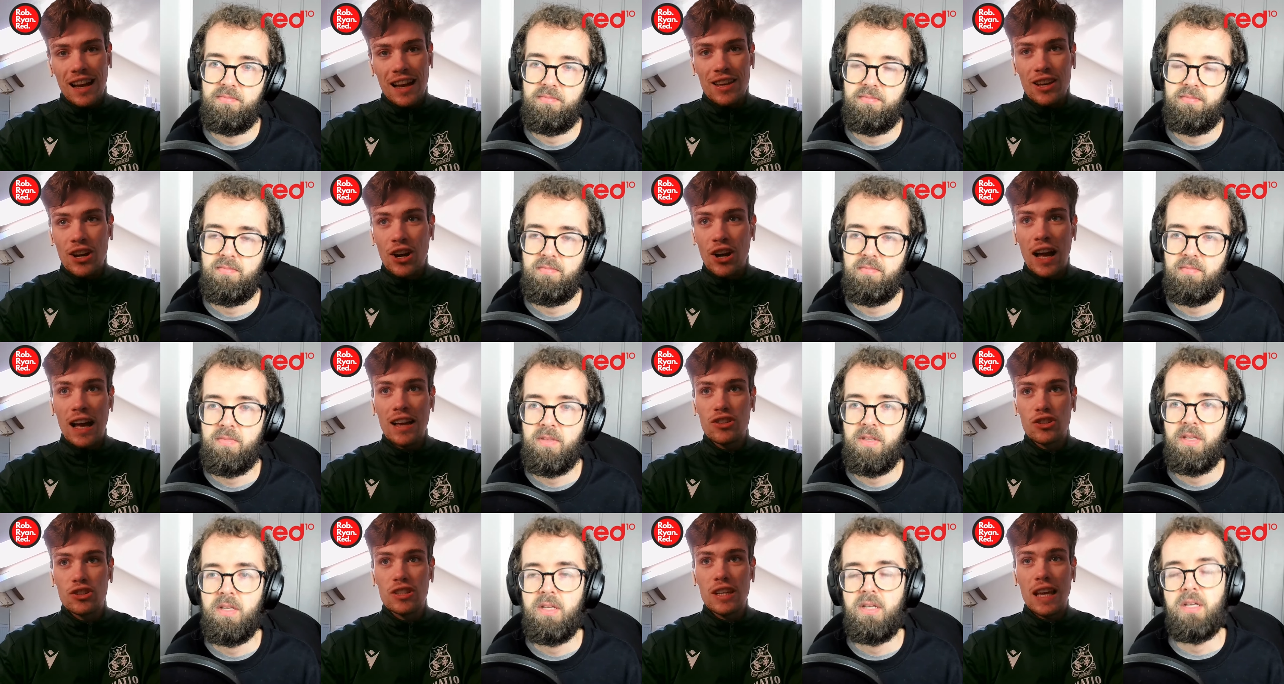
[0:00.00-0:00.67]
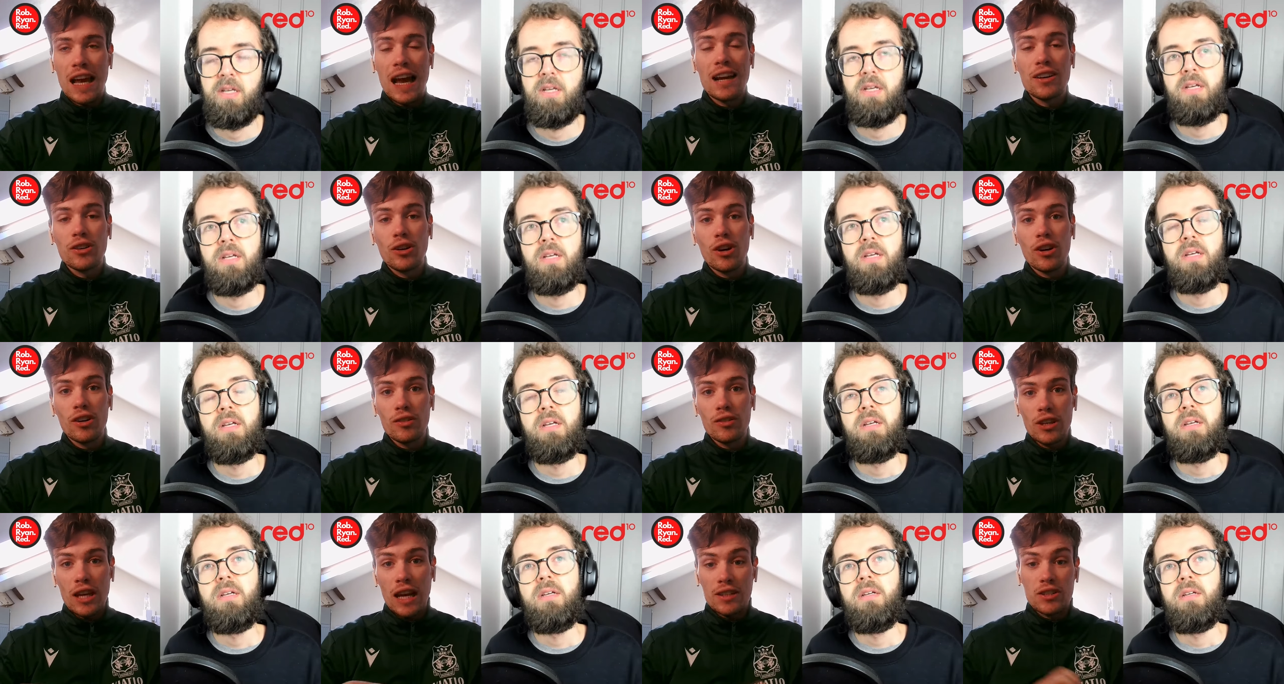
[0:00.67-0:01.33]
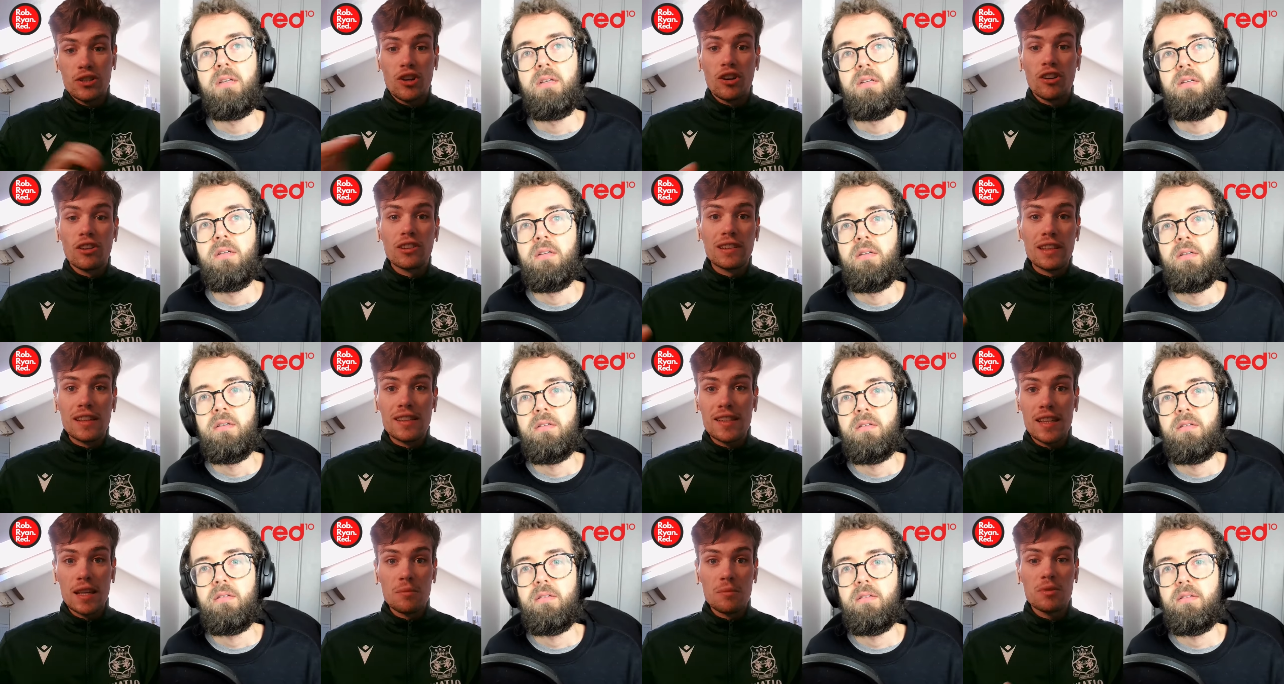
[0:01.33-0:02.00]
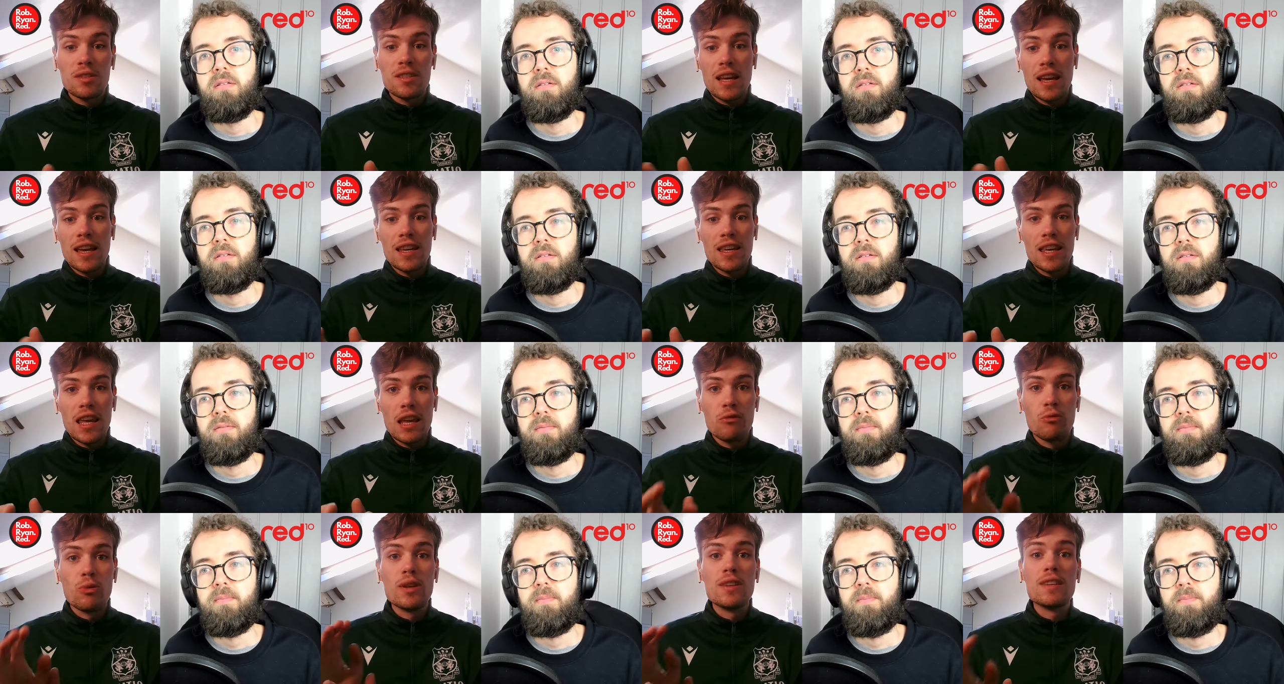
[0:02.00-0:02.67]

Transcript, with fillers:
Speaker 1: I, I just cannot categorically see him staying if we